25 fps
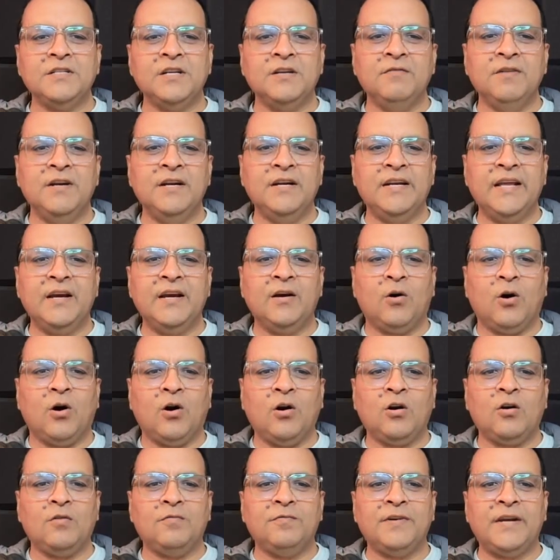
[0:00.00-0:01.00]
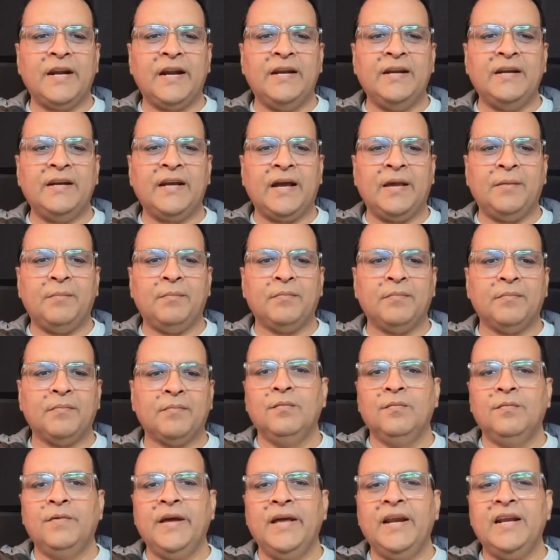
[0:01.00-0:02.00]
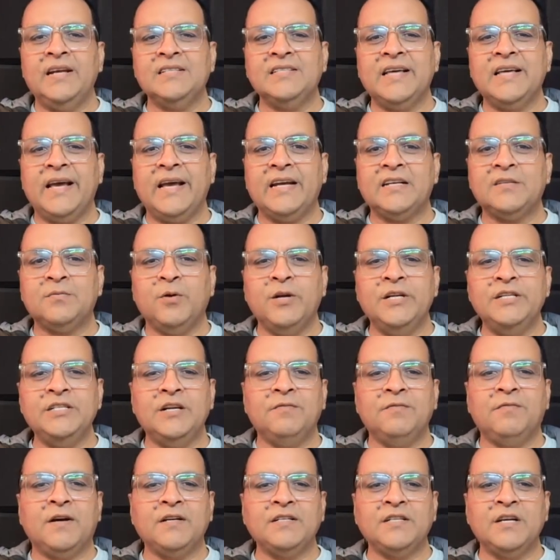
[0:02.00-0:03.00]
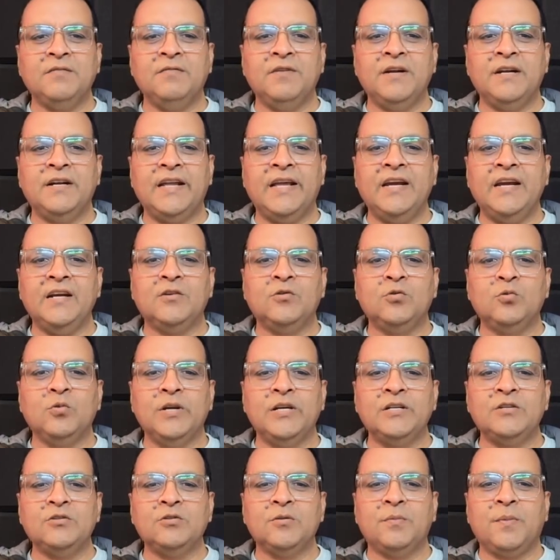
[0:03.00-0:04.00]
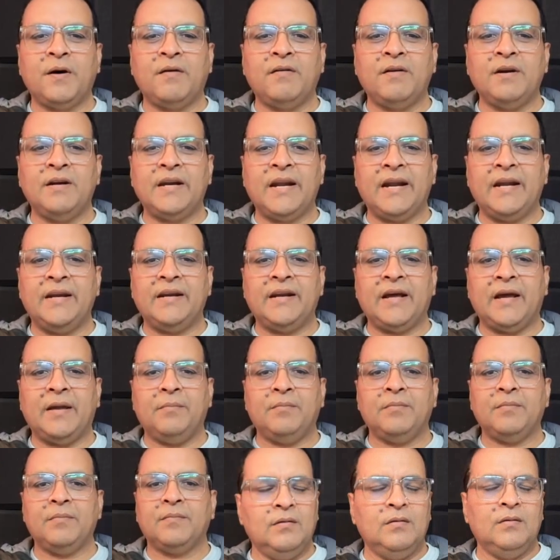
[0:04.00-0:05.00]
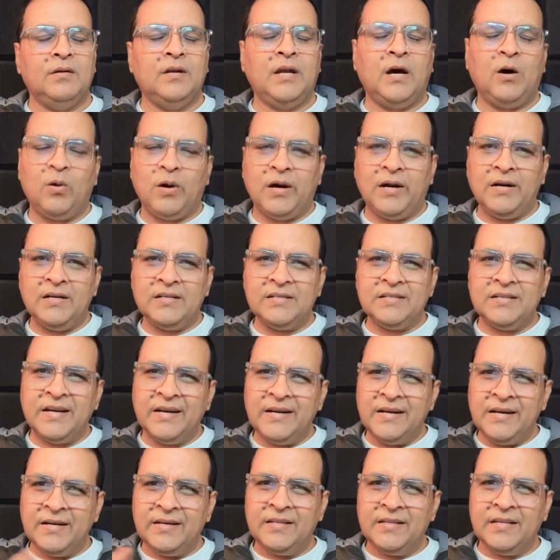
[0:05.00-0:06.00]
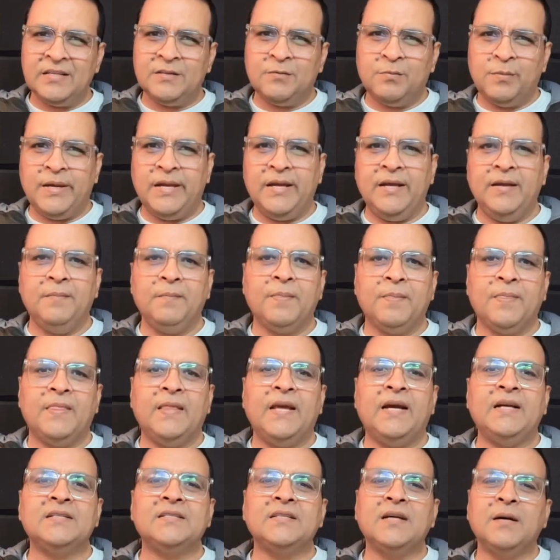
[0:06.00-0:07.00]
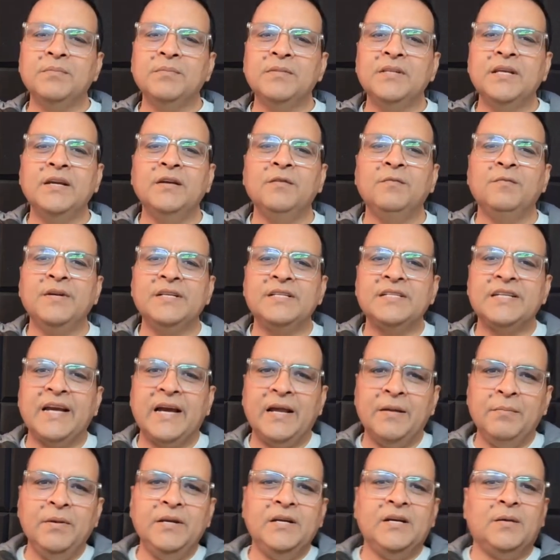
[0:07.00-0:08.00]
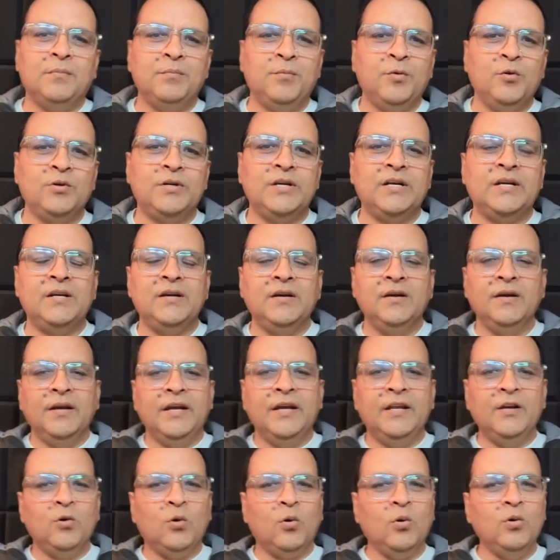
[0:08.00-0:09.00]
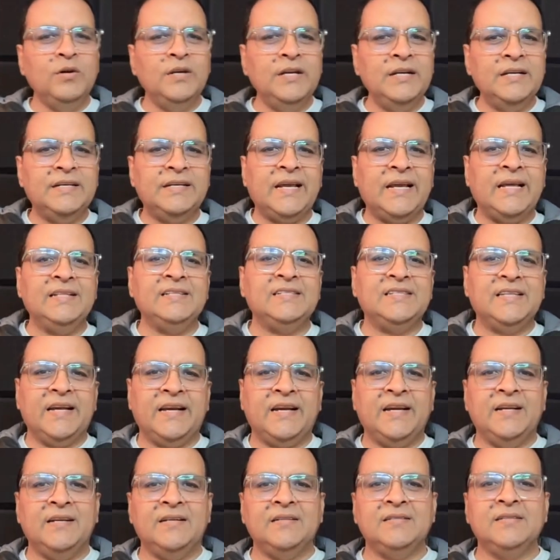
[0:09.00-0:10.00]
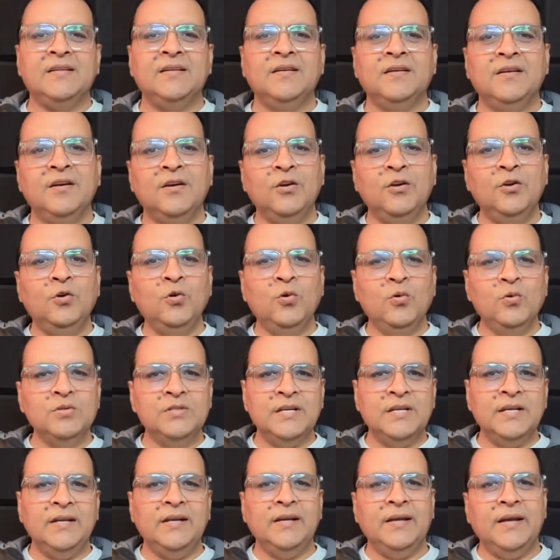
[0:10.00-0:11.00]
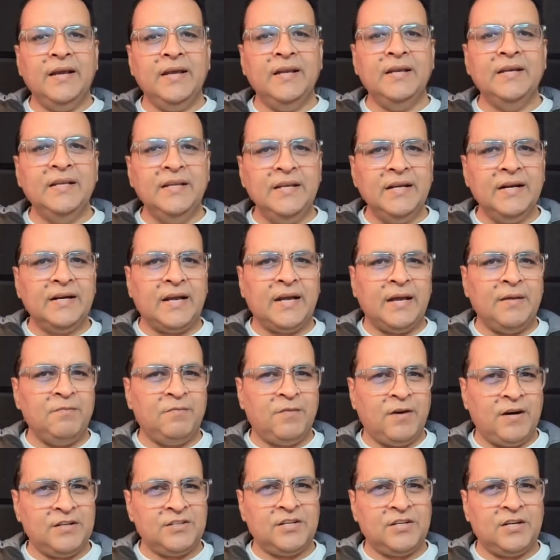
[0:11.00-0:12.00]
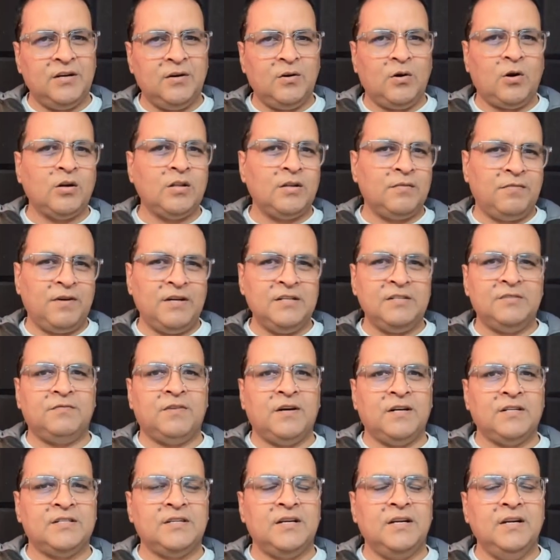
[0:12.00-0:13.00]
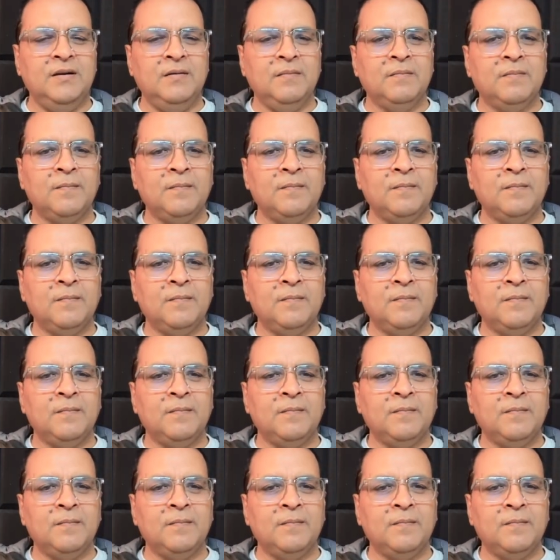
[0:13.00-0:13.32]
will take order of 10 time, whereas the exponential function will take 2 raised to the power 10 time. Now understand it this way, that something which can be computed in only 10 seconds using a linear time function or the first function,